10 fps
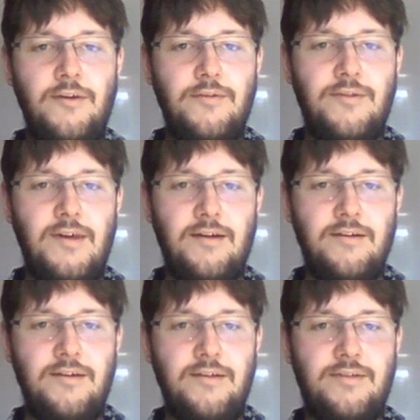
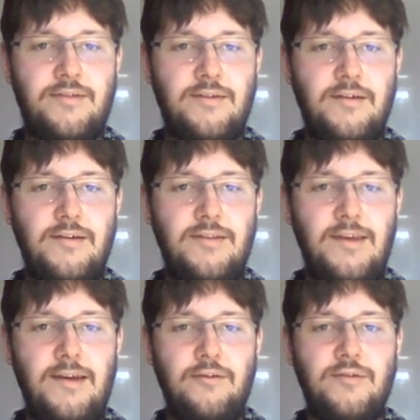there is
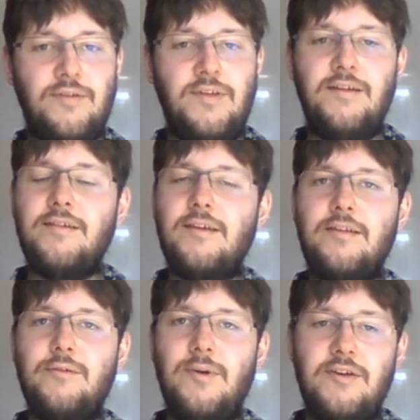the Ares Telnet
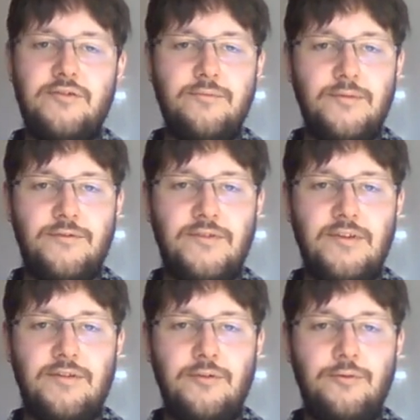activation with the
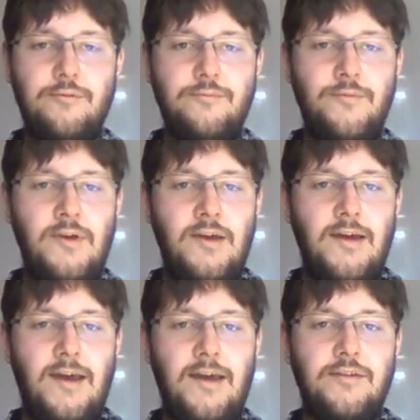2,
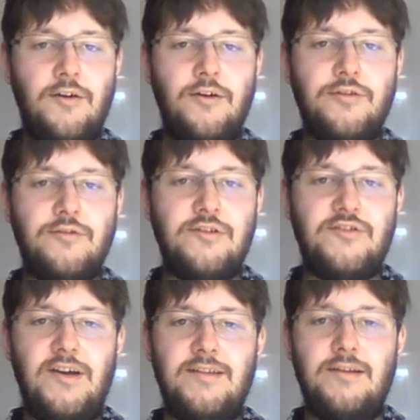and also the
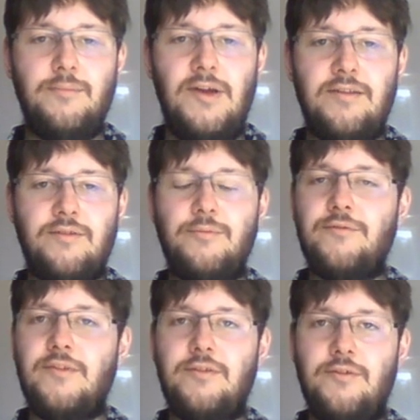child elements
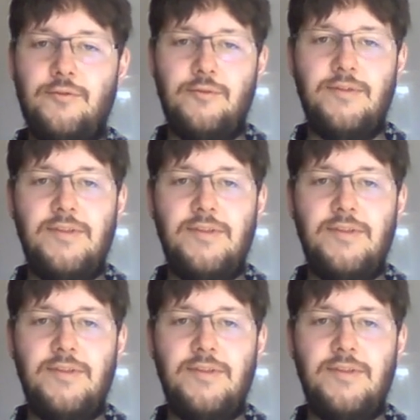with the 2.